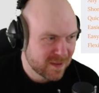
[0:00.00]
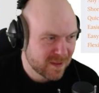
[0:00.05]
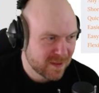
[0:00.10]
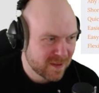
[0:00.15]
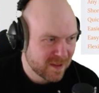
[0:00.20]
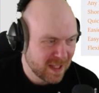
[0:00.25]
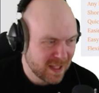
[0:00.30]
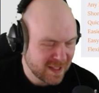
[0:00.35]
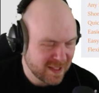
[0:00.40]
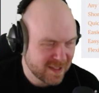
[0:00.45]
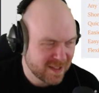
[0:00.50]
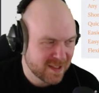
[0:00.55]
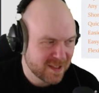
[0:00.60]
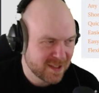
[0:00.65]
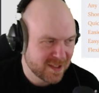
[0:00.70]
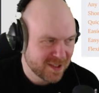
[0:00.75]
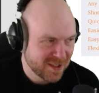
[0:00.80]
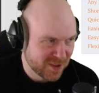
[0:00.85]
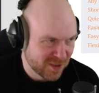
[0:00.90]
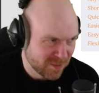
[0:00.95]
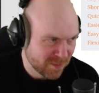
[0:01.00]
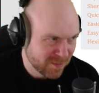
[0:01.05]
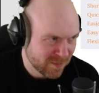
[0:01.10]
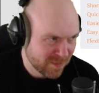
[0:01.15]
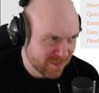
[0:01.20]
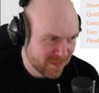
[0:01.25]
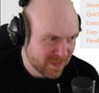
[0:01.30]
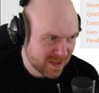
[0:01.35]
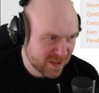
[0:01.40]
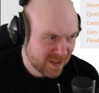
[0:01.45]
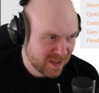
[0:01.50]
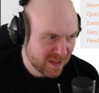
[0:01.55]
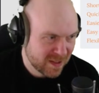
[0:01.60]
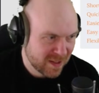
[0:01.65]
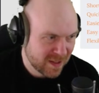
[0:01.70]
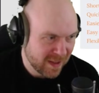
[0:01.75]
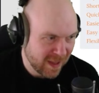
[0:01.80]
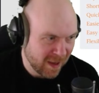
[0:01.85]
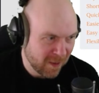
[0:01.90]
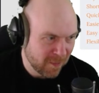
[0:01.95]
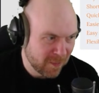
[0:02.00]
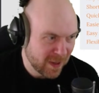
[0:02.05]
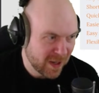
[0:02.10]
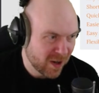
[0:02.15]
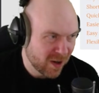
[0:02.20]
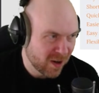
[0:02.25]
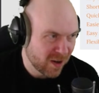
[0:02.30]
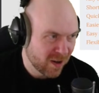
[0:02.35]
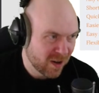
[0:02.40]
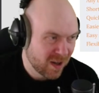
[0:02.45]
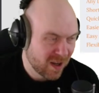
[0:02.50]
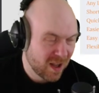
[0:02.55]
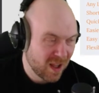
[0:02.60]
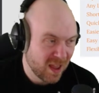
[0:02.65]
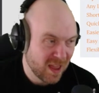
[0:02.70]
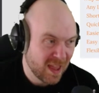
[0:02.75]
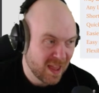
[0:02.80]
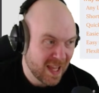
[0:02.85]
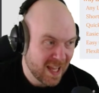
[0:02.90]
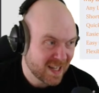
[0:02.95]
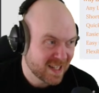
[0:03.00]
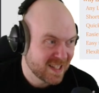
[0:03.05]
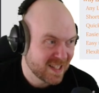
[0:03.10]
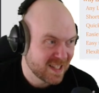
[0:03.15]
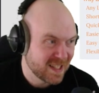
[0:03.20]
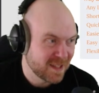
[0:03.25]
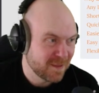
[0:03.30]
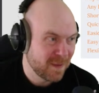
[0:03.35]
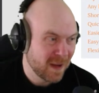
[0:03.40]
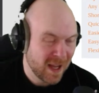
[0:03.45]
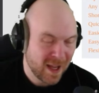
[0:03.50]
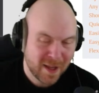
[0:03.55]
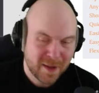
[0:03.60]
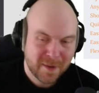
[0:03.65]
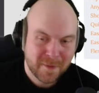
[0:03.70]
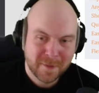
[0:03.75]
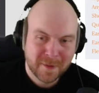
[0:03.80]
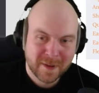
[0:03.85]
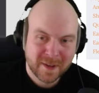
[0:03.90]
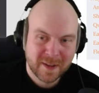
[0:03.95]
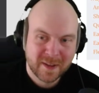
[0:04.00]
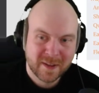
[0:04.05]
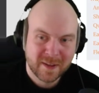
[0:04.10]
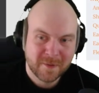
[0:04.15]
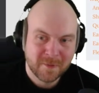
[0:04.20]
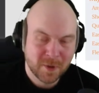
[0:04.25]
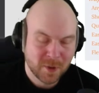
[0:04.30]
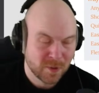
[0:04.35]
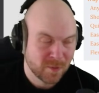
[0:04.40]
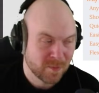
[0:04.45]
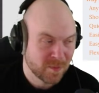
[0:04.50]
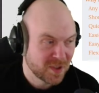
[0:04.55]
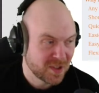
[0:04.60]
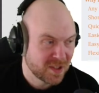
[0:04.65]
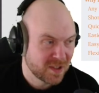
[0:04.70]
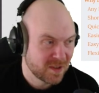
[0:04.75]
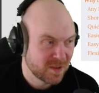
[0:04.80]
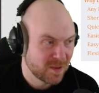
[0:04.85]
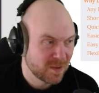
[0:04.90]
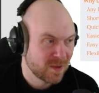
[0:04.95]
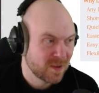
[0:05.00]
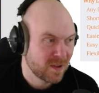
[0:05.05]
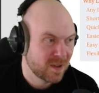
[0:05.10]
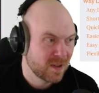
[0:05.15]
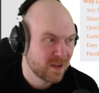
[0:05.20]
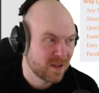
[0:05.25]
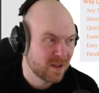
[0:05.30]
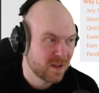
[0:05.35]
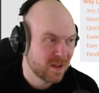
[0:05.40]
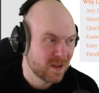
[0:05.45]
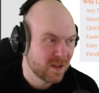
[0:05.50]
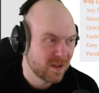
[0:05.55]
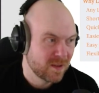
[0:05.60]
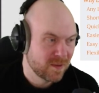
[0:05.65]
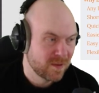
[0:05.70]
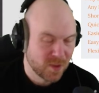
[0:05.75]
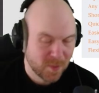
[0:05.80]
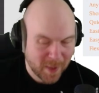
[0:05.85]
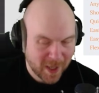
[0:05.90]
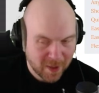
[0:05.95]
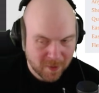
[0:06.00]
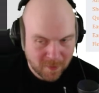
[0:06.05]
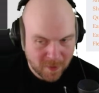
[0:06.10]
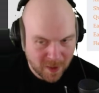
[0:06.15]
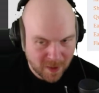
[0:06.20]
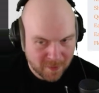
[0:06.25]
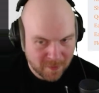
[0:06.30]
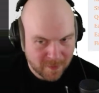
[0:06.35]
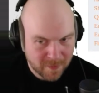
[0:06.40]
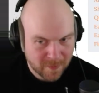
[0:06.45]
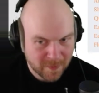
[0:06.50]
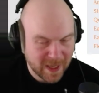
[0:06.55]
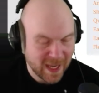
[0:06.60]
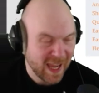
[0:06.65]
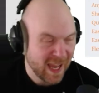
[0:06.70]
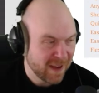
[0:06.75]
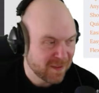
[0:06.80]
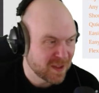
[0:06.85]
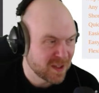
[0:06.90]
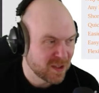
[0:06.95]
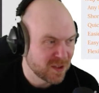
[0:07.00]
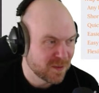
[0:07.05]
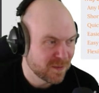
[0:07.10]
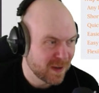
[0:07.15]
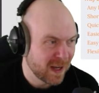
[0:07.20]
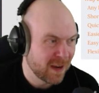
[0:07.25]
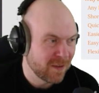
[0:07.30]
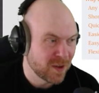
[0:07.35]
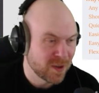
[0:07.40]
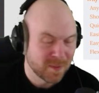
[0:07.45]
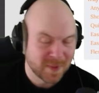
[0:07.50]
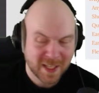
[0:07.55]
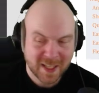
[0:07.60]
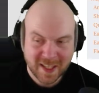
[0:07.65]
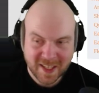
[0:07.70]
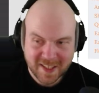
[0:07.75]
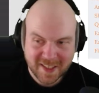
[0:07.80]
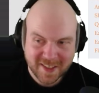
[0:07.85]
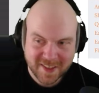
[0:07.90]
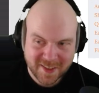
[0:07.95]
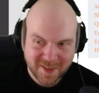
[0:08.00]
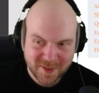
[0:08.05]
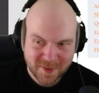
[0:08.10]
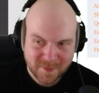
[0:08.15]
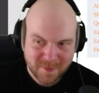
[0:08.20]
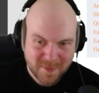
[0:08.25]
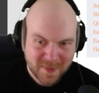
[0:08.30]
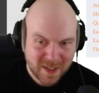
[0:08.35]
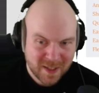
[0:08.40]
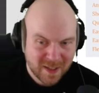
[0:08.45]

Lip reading: Let's assume that we are locked into 5 rooms. No matter what, we have to do 5 rooms. And let's assume